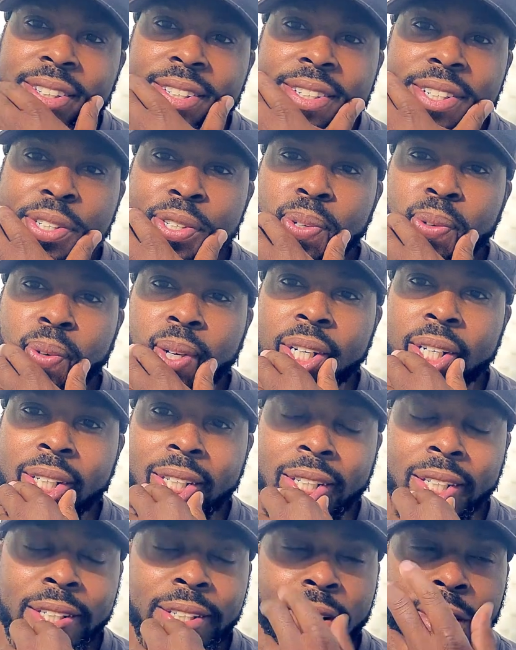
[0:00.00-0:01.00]

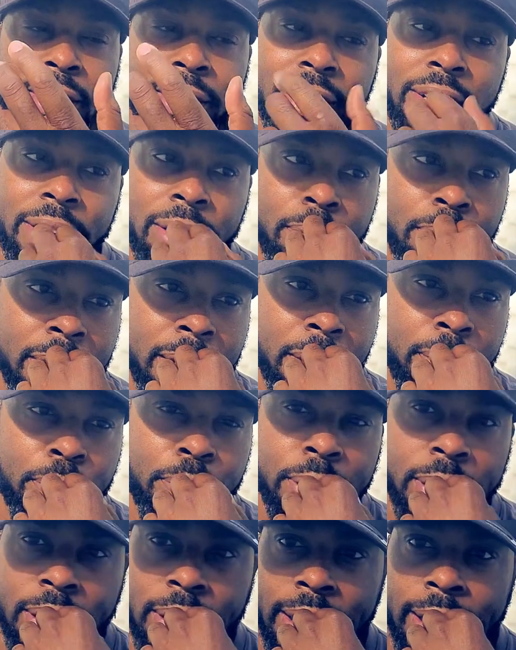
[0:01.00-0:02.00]
situation and talking about it.
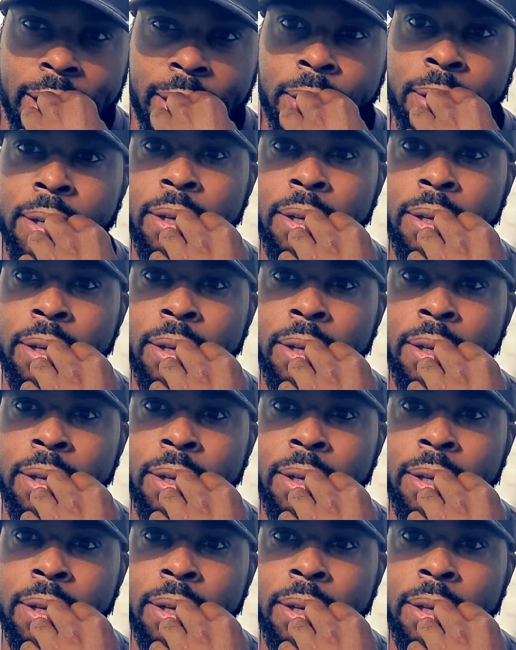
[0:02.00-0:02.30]
But like,